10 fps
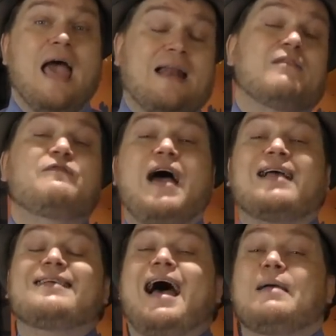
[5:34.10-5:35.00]
And in
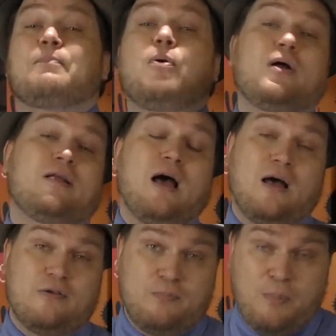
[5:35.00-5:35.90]
fact, I put
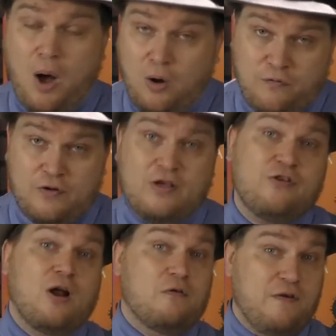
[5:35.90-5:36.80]
a poll for this
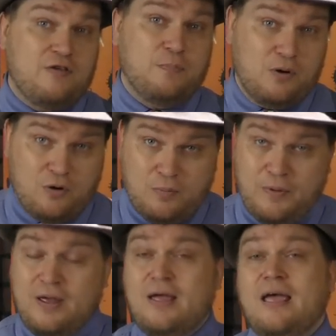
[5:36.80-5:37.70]
on our Facebook group
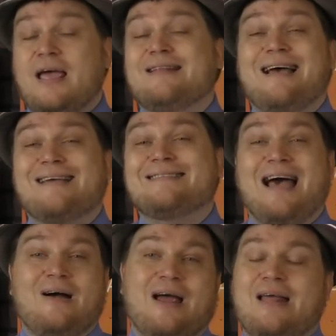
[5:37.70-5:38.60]
in Dice
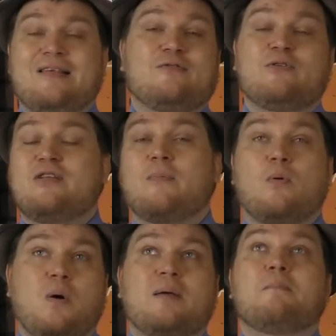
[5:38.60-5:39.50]
Tower, and this was number
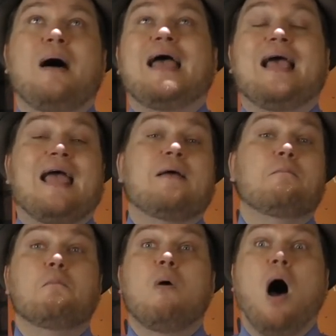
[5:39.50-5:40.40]
one by a
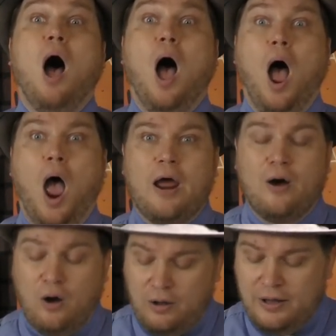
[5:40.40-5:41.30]

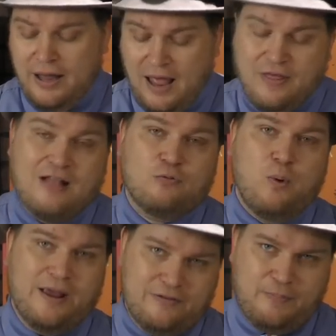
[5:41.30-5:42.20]
mile, and that's
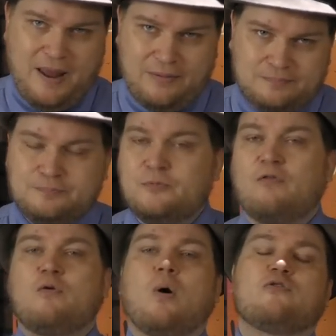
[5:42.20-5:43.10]
Wingspan.
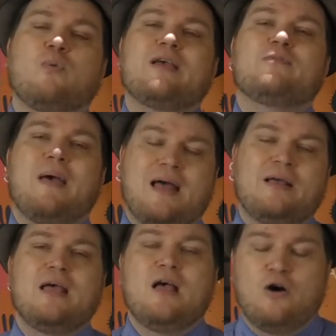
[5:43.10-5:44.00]
Of course, Wingspan,
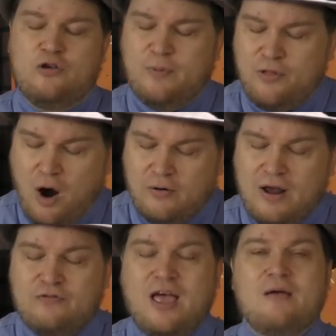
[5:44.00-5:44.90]
Elizabeth
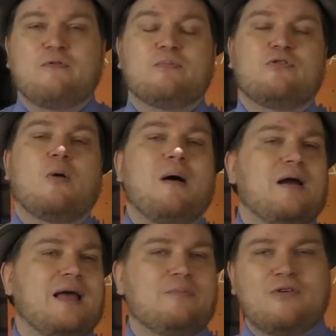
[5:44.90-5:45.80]
Hargrave's game from
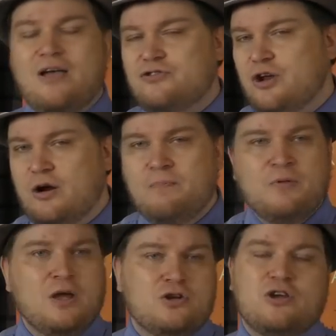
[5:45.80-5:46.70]
Stonemaier Games last year,
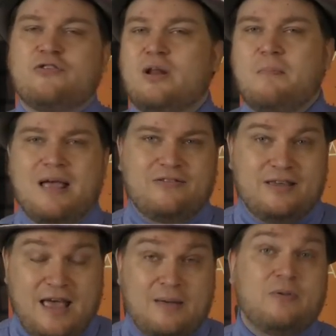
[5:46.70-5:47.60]
just an
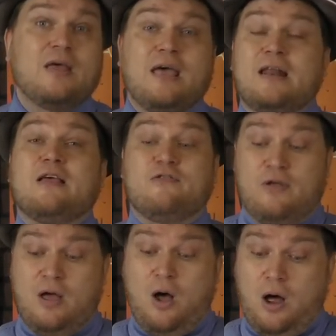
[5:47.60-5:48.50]
amazing game. It
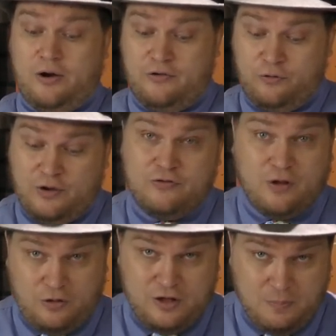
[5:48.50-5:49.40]
is on this list
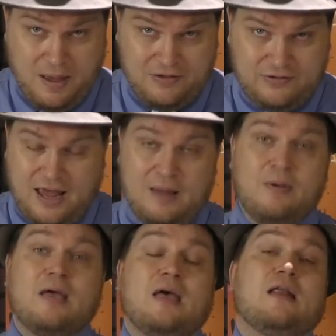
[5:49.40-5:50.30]
the best
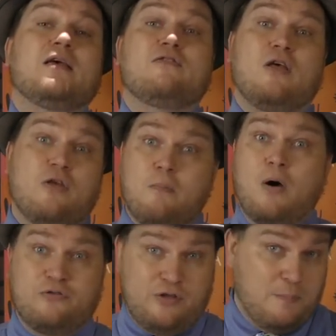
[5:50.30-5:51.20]
game. It is the
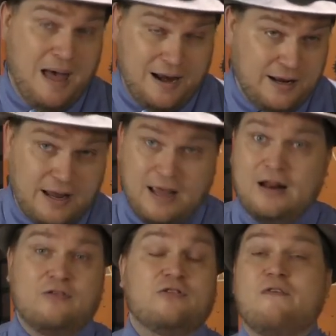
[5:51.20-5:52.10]
most thematic. It
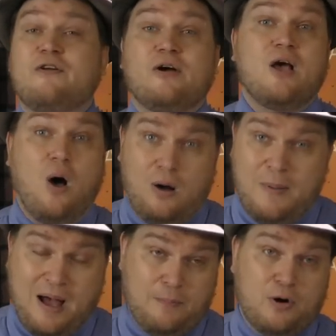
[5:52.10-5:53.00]
is definitely all
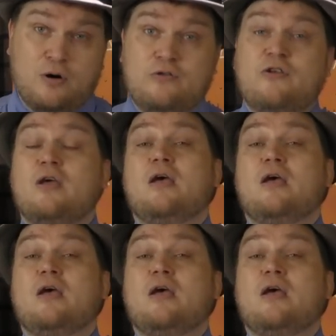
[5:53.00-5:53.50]
about birds.